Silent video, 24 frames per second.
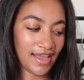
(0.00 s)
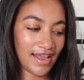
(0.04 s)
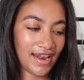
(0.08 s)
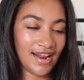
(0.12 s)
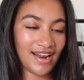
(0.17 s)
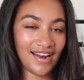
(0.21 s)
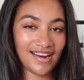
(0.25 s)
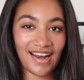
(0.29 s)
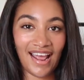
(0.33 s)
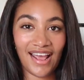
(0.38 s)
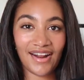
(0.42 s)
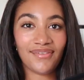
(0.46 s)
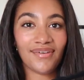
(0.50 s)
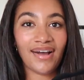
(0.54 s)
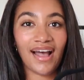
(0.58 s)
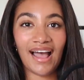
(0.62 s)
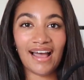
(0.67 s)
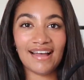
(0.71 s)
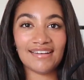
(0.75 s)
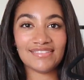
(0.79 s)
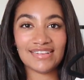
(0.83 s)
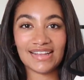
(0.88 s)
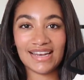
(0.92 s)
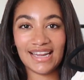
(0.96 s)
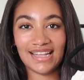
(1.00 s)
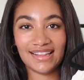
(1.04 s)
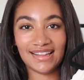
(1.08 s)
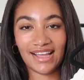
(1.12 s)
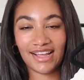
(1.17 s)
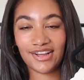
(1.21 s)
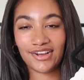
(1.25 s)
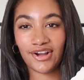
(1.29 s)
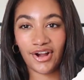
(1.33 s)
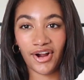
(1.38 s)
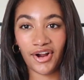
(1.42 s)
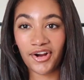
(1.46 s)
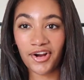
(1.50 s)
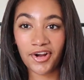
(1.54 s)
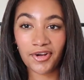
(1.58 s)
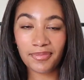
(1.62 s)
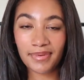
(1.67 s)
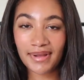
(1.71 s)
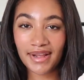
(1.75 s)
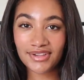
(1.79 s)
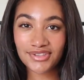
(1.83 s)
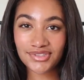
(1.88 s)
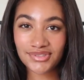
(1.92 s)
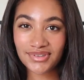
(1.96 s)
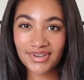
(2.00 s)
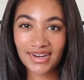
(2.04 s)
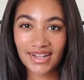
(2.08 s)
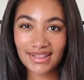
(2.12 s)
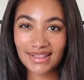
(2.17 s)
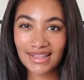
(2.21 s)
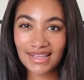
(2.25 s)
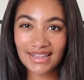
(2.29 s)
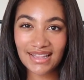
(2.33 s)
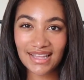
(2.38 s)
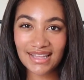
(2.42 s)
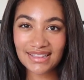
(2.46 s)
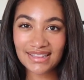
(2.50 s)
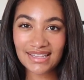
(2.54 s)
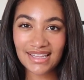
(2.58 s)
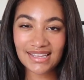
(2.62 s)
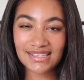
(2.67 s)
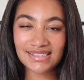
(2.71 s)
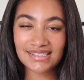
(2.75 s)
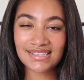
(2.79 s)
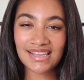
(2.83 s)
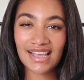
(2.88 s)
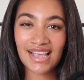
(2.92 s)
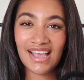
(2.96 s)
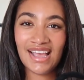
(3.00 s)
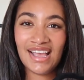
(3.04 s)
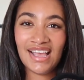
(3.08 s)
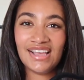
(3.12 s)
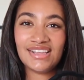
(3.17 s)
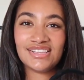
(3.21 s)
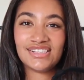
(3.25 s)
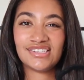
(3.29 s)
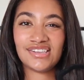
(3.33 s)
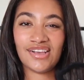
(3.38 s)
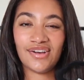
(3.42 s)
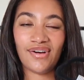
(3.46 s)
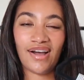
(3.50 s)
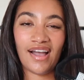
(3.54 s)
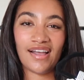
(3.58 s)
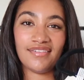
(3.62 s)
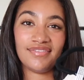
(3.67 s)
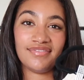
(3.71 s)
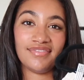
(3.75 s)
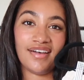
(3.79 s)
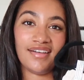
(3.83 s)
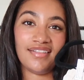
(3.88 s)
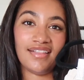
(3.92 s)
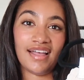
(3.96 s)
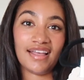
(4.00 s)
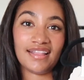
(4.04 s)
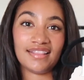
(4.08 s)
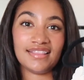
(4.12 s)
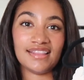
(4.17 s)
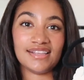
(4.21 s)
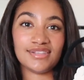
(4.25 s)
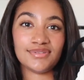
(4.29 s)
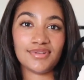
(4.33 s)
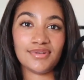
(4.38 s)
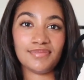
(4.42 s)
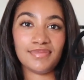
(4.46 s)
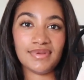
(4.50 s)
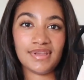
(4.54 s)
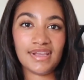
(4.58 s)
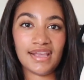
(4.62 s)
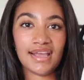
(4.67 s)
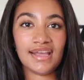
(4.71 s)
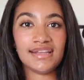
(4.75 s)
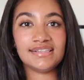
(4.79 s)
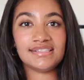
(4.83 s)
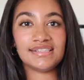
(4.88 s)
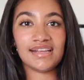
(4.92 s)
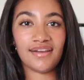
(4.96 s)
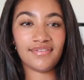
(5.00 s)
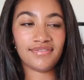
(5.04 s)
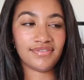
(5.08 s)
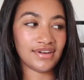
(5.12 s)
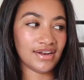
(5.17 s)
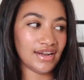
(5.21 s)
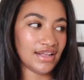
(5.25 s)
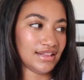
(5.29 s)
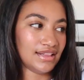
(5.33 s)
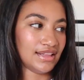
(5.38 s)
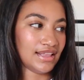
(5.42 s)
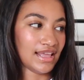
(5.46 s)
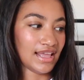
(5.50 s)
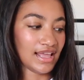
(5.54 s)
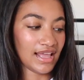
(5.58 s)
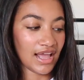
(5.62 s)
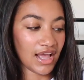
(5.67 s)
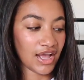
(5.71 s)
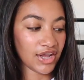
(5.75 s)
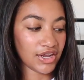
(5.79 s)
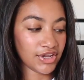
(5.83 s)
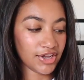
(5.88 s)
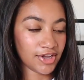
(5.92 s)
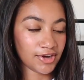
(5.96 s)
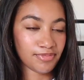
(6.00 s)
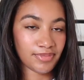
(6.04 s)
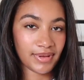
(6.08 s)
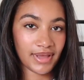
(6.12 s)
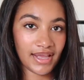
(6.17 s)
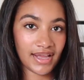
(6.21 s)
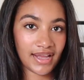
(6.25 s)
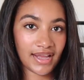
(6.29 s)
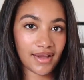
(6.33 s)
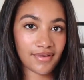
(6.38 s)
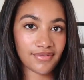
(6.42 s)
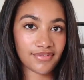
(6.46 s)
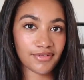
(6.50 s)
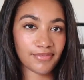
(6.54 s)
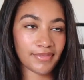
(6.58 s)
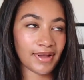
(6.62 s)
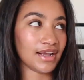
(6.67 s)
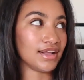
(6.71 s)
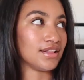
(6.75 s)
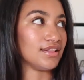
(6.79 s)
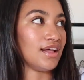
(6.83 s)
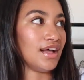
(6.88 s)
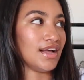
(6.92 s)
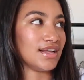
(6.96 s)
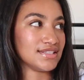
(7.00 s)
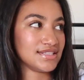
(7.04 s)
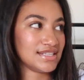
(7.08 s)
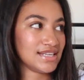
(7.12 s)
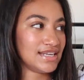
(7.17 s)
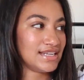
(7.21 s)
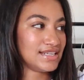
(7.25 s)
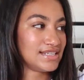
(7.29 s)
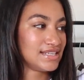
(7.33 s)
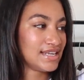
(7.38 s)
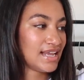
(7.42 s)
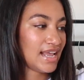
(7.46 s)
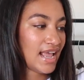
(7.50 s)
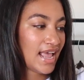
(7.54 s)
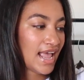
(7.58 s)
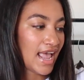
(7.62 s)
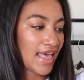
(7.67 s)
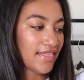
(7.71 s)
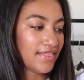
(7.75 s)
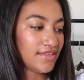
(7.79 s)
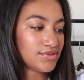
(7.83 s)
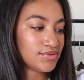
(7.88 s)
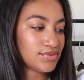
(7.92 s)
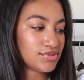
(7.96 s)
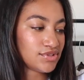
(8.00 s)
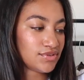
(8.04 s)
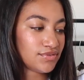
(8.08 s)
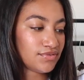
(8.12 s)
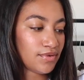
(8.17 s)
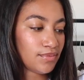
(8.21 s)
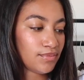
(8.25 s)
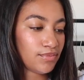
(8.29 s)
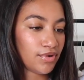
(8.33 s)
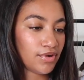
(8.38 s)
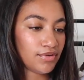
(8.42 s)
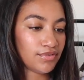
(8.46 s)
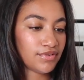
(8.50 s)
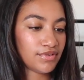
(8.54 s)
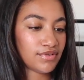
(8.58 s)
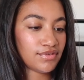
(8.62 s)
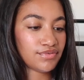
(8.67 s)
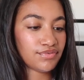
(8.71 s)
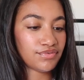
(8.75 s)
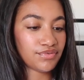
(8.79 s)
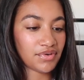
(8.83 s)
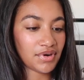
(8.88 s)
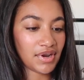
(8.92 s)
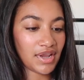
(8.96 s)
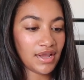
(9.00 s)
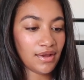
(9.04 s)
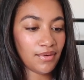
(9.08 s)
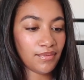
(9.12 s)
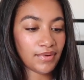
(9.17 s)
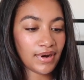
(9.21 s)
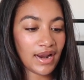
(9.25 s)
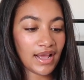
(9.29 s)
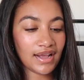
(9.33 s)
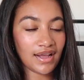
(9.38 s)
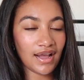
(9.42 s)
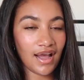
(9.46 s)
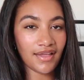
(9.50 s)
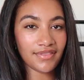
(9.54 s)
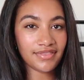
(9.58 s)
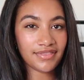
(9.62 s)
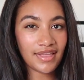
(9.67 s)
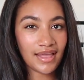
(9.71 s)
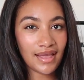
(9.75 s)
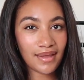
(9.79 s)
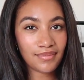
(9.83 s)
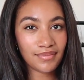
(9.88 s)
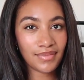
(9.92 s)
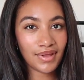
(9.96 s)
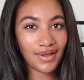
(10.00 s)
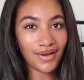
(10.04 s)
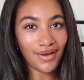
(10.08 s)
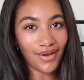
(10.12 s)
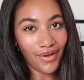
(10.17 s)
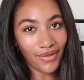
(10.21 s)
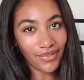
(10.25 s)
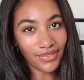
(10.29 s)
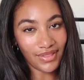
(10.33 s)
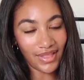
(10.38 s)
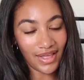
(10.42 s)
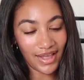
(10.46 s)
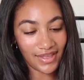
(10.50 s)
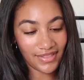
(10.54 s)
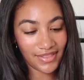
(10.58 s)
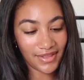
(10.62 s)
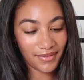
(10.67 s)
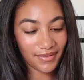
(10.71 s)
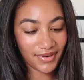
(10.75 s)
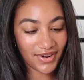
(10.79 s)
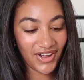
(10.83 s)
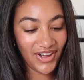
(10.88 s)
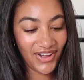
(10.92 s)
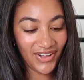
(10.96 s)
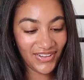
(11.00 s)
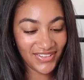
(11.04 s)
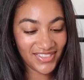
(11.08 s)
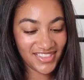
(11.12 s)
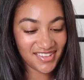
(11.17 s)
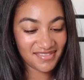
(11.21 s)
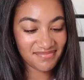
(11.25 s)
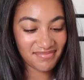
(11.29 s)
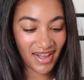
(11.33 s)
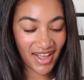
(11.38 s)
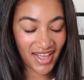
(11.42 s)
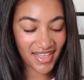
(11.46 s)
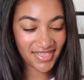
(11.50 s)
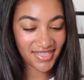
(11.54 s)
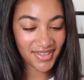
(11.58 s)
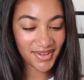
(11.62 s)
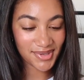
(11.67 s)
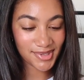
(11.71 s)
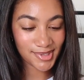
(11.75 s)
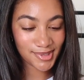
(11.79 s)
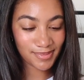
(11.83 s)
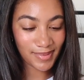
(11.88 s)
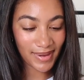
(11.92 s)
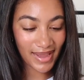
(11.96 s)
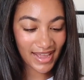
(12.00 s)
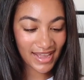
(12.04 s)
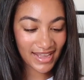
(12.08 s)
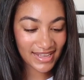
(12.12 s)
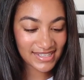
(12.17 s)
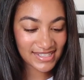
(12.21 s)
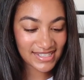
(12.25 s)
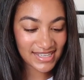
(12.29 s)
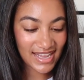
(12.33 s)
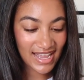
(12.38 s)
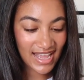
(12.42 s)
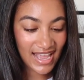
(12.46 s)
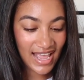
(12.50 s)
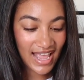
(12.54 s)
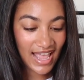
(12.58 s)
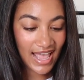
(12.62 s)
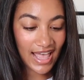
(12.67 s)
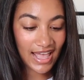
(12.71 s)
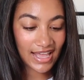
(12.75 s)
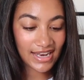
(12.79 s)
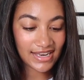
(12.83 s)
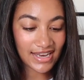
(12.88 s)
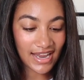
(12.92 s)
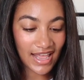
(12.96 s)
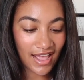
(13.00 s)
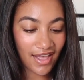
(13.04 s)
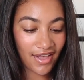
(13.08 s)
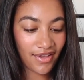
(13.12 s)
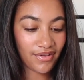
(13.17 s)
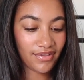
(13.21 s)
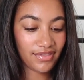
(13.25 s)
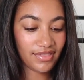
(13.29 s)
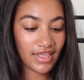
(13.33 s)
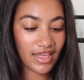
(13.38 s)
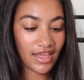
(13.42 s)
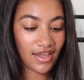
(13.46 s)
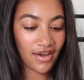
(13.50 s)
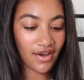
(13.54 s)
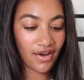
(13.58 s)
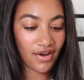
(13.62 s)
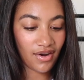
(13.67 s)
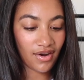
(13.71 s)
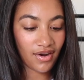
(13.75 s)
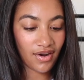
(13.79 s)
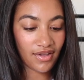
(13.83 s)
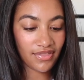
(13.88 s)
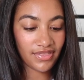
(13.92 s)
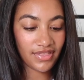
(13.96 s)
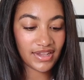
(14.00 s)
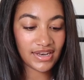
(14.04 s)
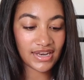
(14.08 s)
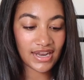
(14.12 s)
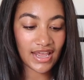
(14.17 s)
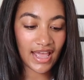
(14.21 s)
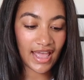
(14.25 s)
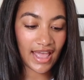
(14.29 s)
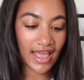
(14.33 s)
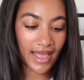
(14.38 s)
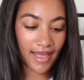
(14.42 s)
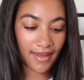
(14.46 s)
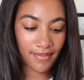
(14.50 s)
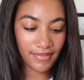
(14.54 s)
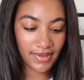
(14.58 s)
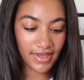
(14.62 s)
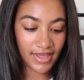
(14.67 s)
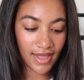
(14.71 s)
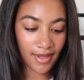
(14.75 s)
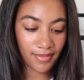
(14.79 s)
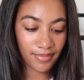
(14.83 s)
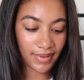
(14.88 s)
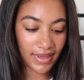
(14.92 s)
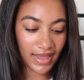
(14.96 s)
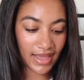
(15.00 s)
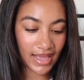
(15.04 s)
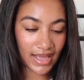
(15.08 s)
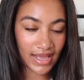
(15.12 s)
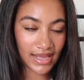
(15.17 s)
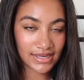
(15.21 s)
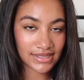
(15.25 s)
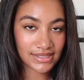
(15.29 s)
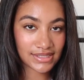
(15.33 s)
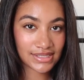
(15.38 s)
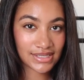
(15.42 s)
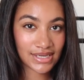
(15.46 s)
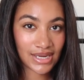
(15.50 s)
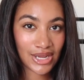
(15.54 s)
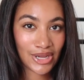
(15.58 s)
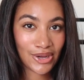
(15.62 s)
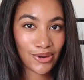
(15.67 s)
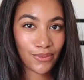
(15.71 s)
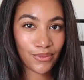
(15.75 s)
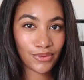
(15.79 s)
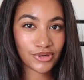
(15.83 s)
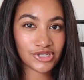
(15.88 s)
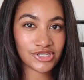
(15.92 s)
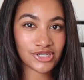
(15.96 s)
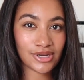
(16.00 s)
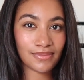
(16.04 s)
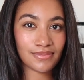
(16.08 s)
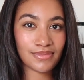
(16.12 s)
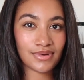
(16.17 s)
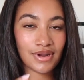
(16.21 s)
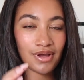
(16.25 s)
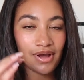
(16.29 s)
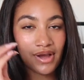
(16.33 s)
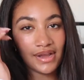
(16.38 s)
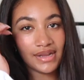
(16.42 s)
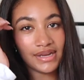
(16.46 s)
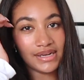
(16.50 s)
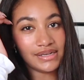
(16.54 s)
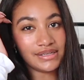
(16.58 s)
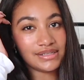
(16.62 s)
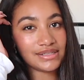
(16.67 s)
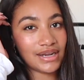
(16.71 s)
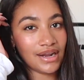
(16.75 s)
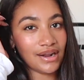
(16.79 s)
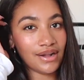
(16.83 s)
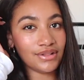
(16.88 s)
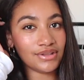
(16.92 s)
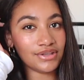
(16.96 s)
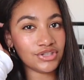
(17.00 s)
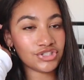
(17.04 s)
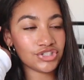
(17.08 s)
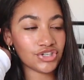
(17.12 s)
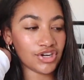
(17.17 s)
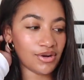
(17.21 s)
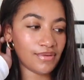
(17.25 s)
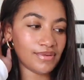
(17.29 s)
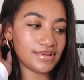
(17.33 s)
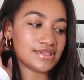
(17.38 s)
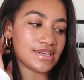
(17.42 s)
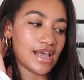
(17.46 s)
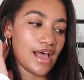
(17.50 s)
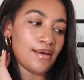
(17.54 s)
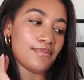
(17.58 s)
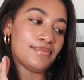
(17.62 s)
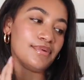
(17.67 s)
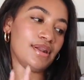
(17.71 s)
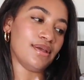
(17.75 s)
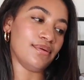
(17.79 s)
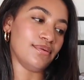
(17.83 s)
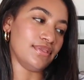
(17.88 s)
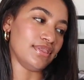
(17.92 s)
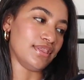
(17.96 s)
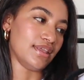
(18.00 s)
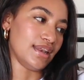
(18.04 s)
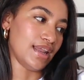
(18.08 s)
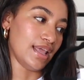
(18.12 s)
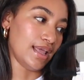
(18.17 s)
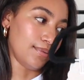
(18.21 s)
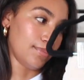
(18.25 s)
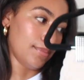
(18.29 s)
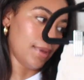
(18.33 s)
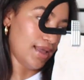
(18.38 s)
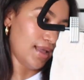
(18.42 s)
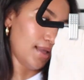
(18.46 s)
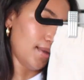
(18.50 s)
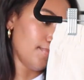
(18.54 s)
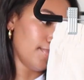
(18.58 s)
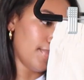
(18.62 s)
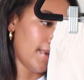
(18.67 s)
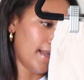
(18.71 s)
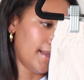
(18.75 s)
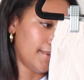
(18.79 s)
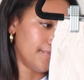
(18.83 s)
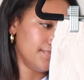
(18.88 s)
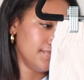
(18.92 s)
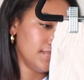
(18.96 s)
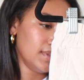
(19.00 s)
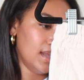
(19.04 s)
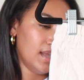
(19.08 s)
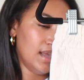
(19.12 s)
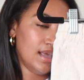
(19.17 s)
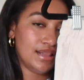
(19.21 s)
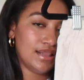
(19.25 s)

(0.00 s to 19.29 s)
and I don't have any like cargo pants or anything like this so I felt like this would be definitely a good pickup for my closet. And these ones are from Wilfred Free. When I got them online, they were called the Mythos pant, and now they are the Nehemia pant, which I'm not entirely sure what's happening with the naming, but